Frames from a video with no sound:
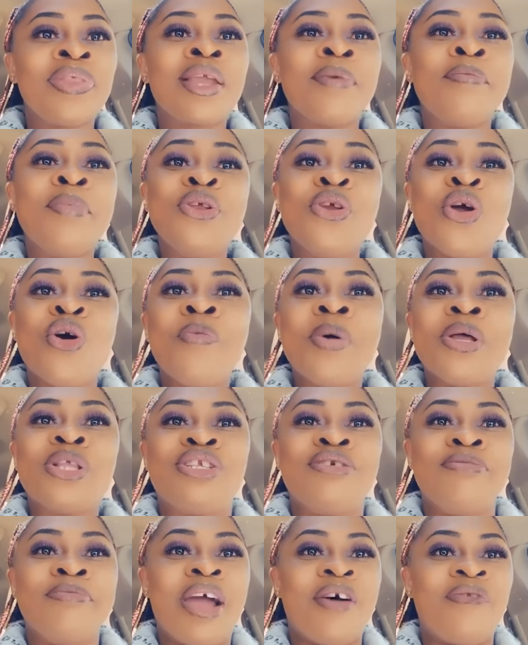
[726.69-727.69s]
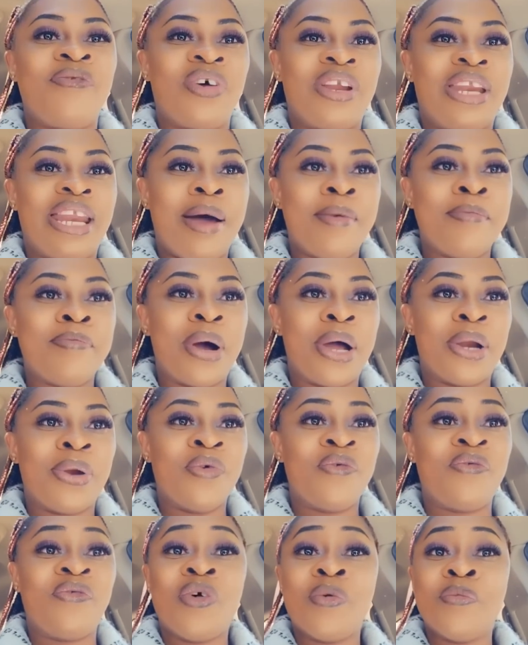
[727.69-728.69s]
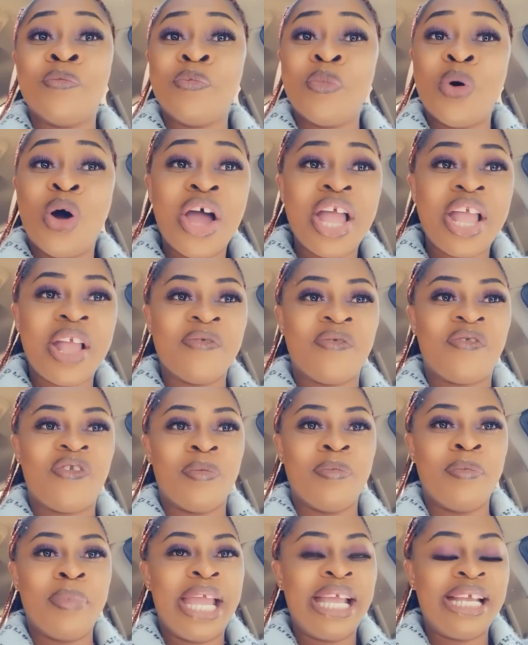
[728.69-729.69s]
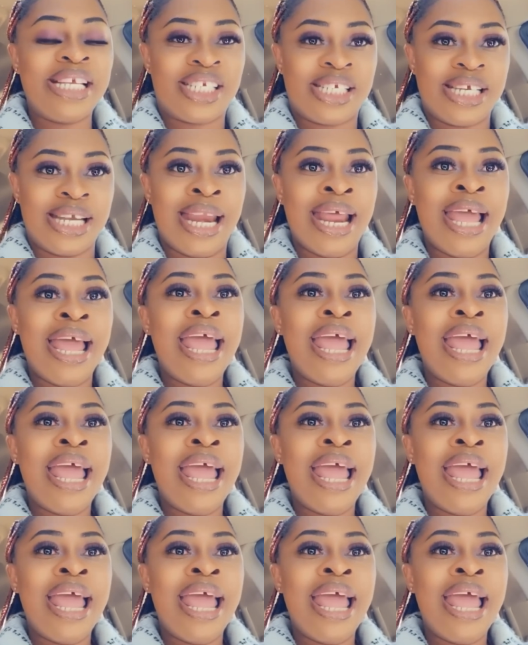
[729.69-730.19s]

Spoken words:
Mean you obey to me for number no for more information.